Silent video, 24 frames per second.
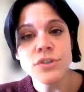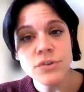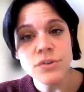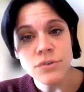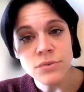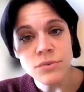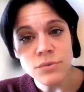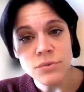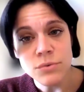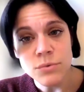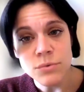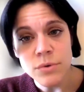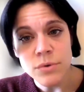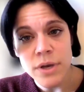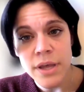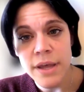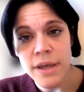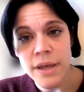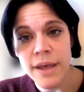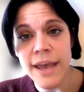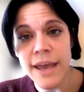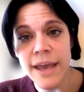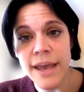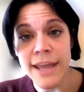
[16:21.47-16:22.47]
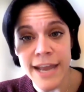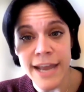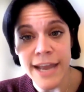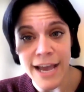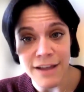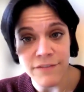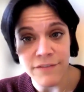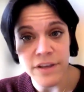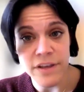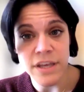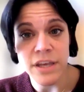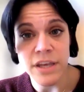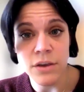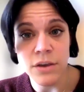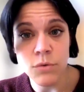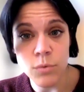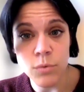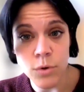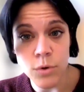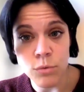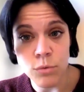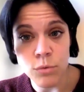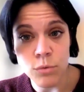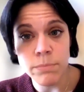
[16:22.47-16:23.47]
to an advocate
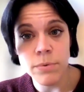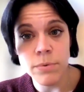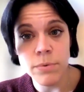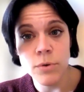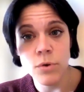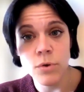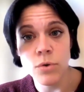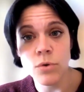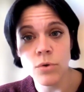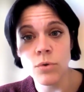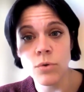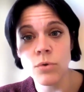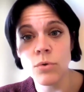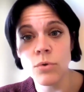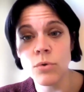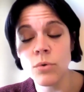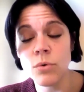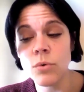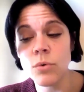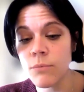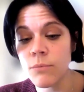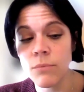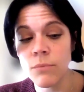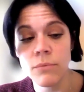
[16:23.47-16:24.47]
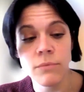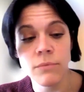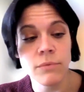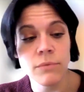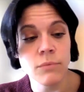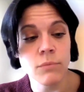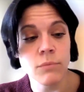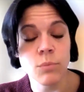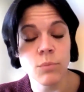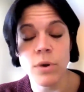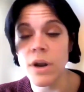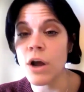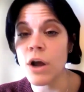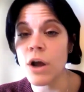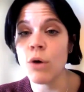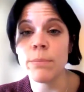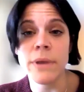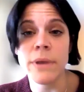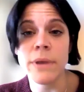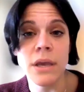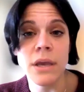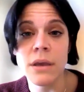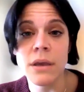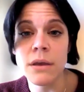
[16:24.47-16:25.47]
group who were
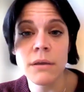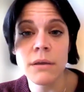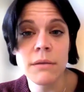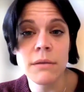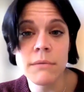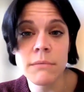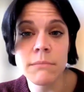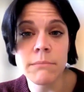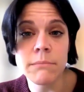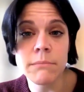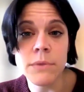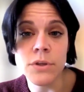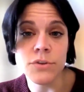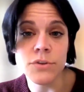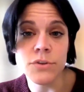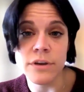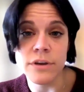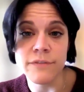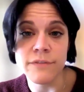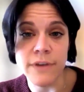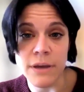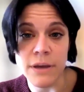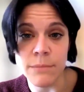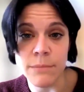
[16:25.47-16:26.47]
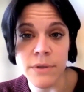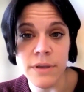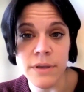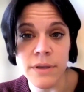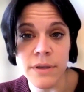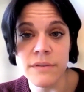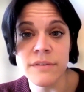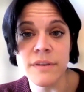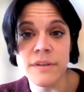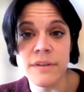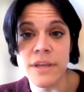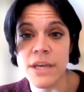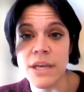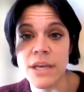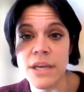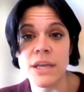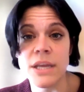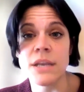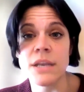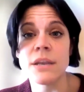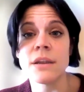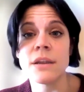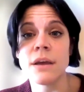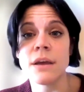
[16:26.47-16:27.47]
helping military families
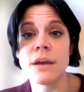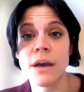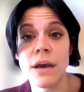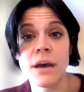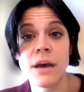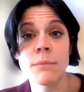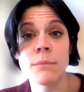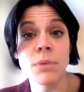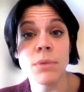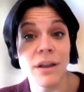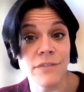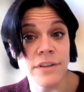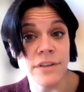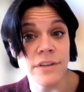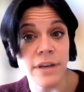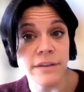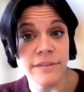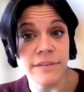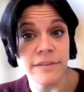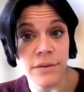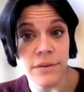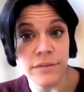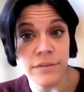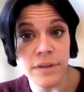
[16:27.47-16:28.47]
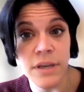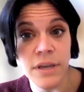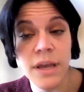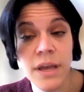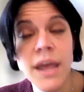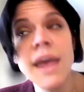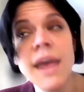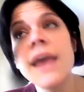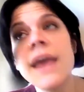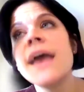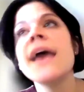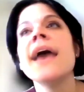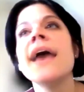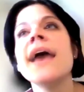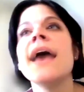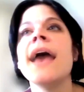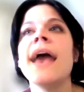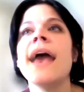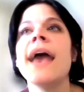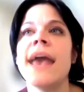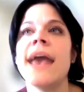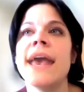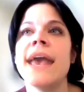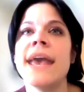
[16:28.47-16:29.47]
in privatized housing.
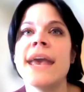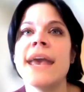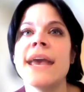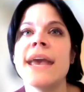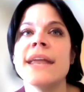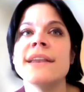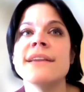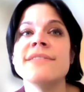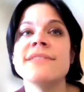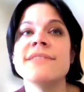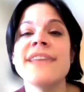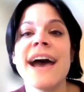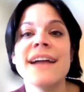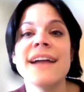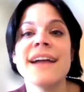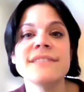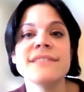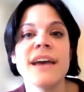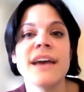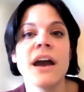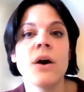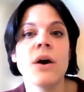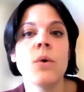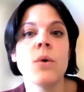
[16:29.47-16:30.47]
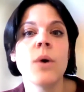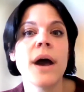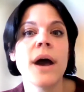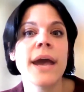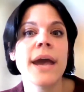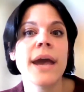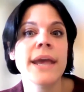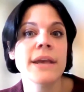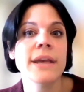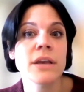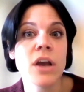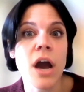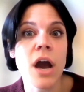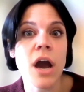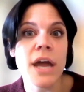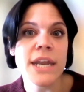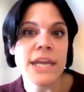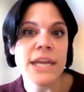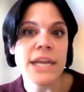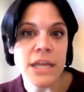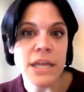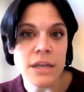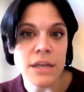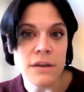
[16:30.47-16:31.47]
And that's how I got
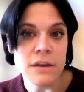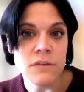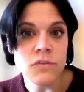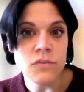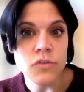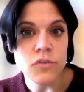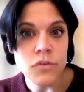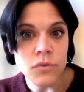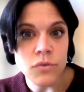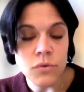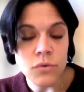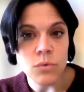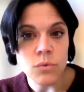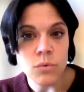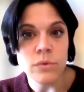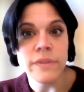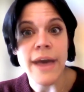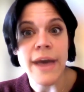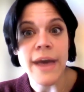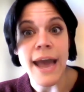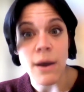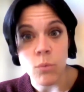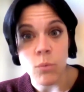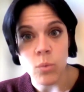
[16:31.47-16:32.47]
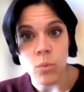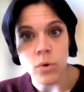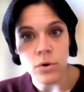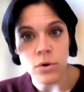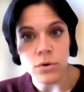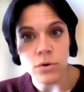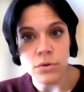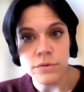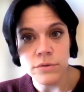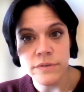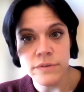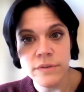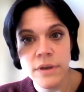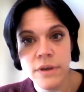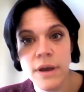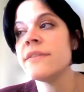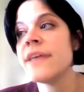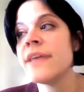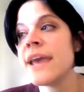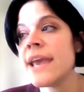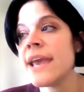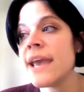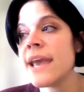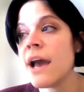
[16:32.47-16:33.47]
into that world.
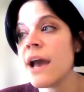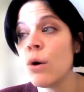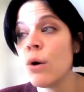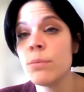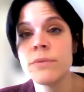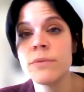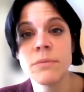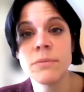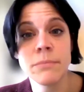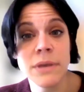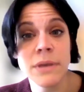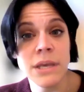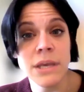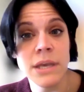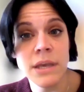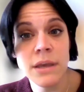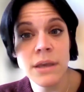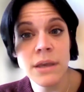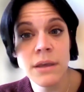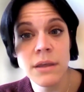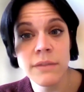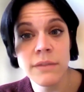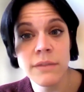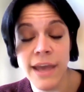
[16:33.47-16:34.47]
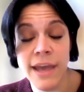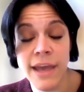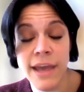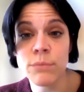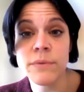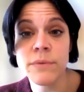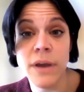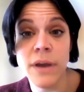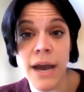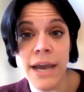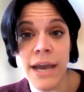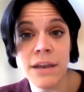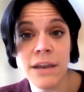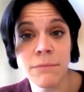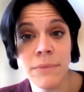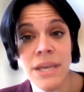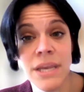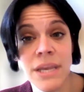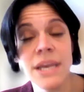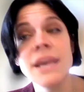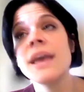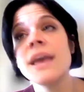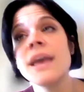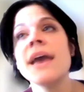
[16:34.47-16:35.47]
They helped me, they helped guide
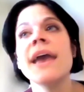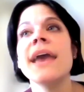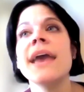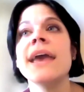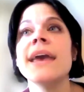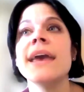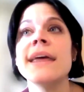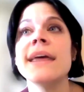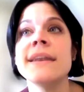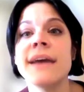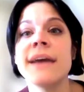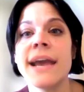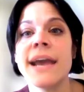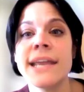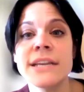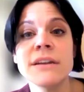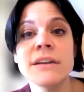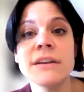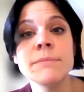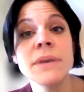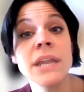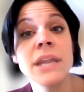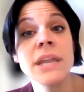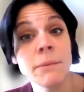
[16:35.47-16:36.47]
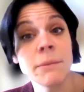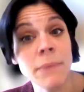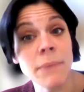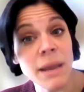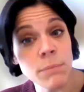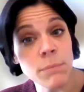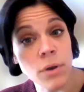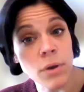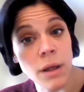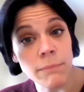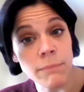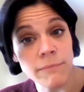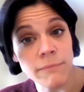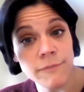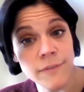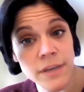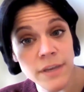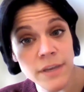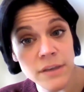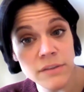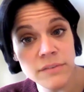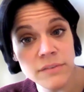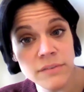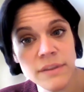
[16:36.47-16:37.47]
me, and I ended up getting my problem
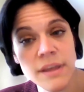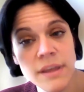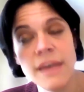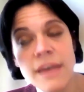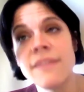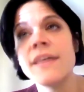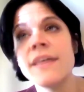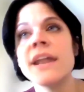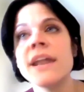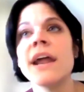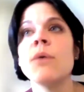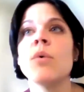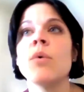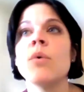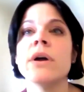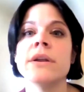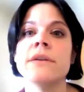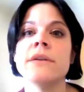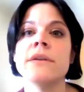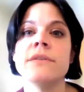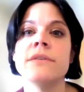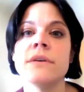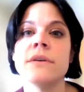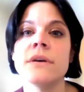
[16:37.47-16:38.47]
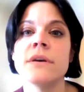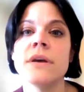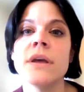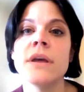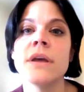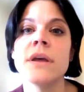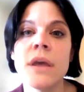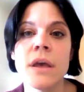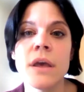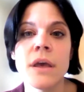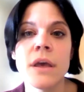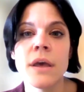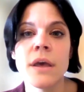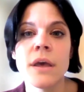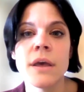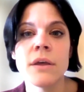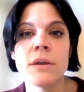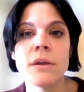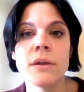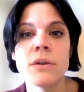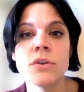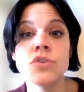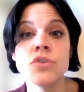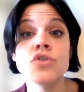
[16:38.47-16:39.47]
fixed. And then I wanted to
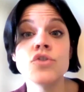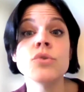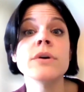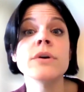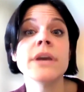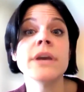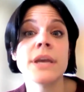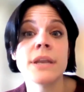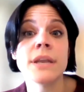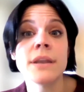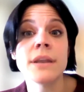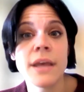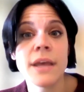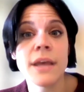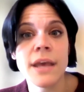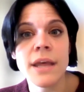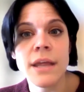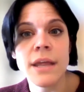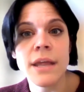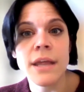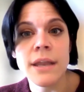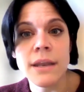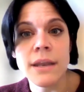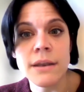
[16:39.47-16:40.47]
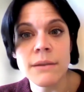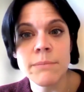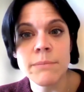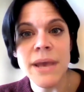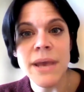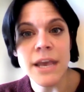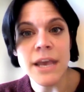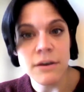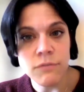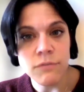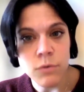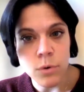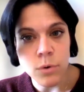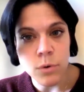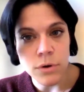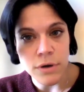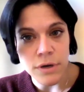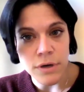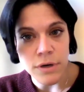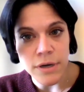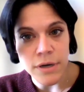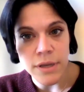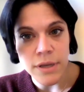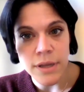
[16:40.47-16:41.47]
join and pay it
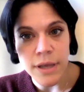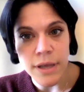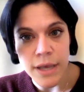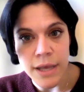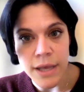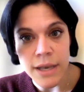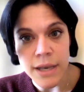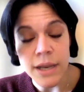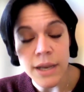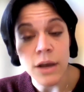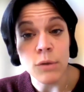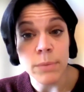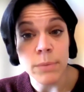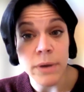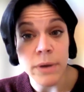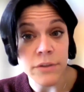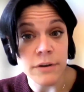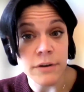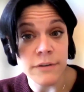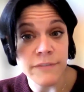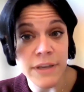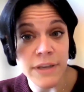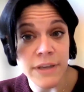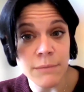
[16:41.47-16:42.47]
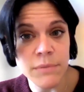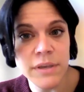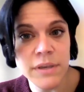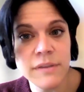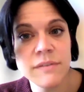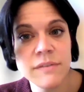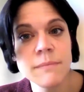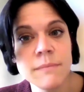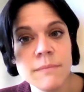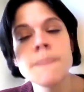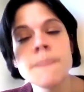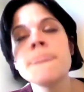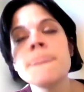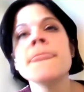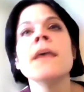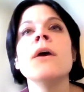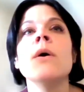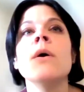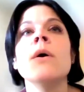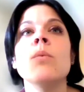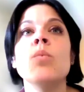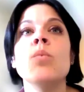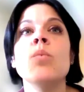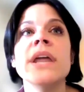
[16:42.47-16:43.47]
forward and help other families.
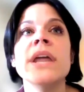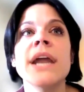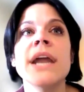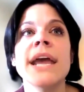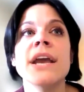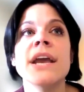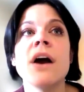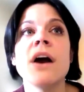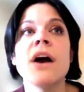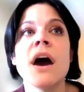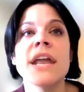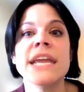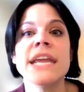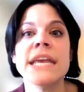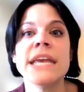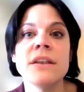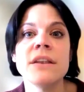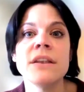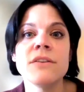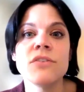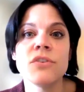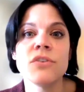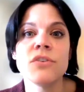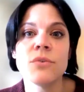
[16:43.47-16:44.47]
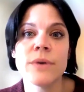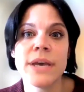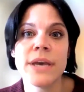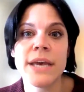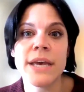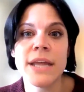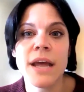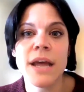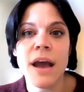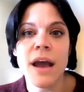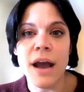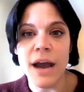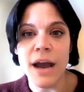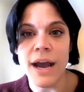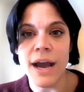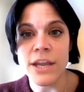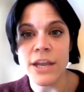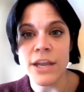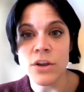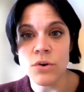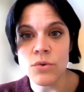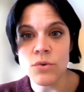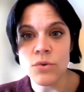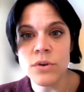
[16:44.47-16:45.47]
When I got into it, I
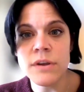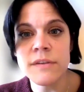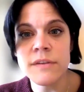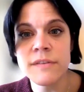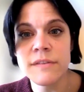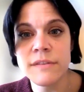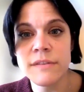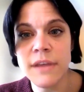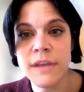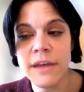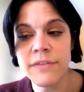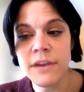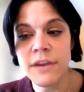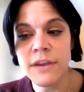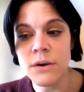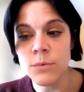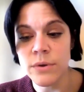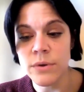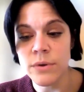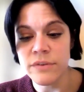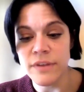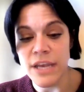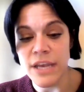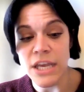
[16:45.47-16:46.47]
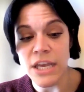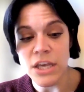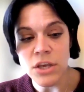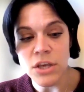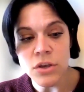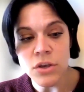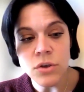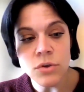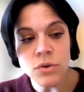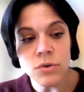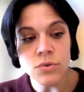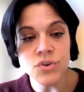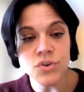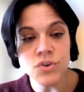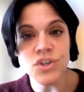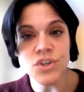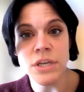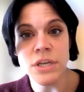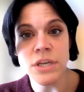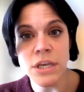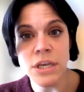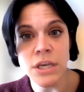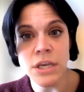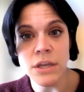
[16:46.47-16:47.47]
noticed that there was a huge
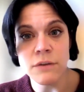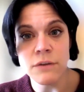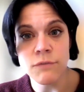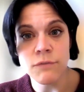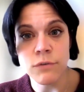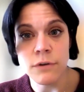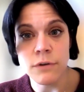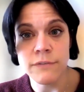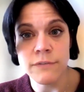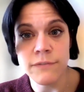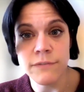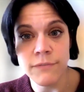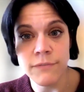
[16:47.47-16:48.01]
need for